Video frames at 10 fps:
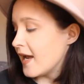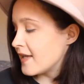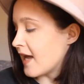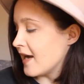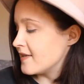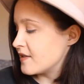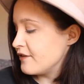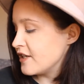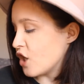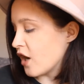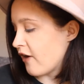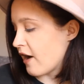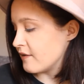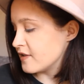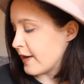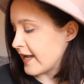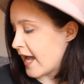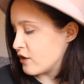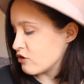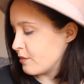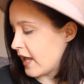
and that is Three Dark Crowns by Kendra